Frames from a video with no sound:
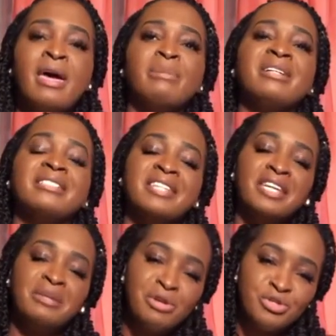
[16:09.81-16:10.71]
Because the
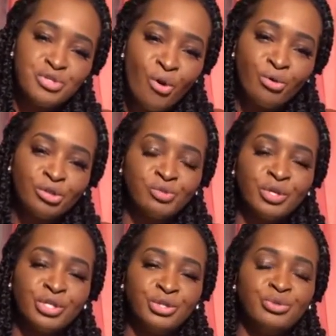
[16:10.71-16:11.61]
enemy knows,
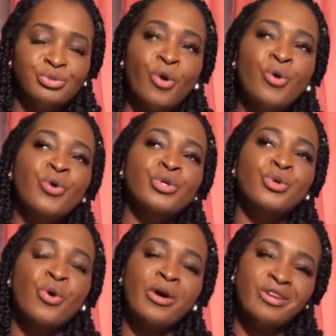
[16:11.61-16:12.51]
when you know who
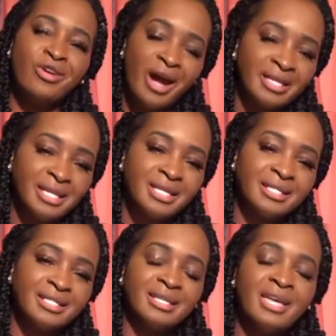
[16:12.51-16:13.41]
you are, your
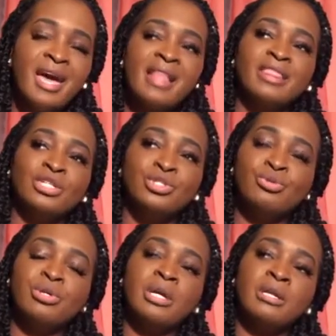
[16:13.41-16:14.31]
identity, that
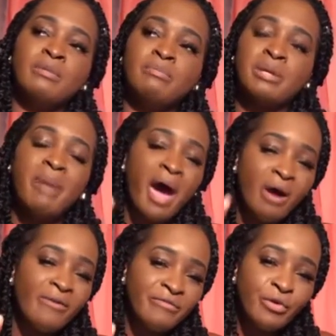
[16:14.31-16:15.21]
you can be
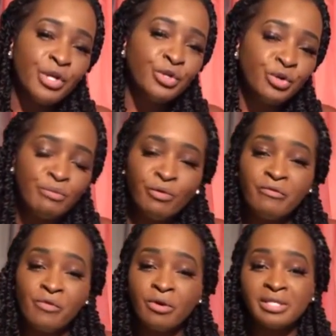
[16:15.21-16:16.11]
powerful and you can move
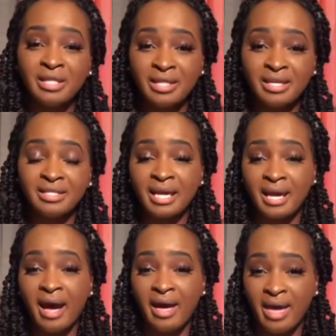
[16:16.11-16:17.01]
forward in things that
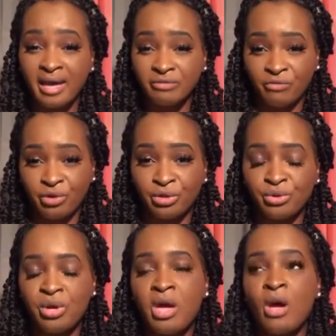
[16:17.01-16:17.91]
God has for you,
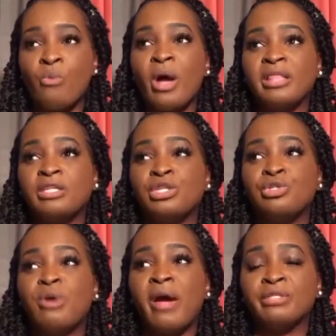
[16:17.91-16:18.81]
rather than
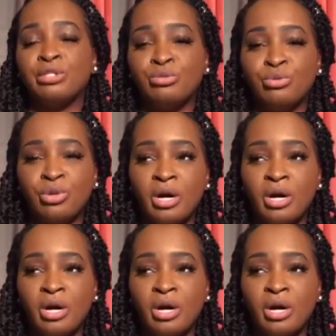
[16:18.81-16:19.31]
you have to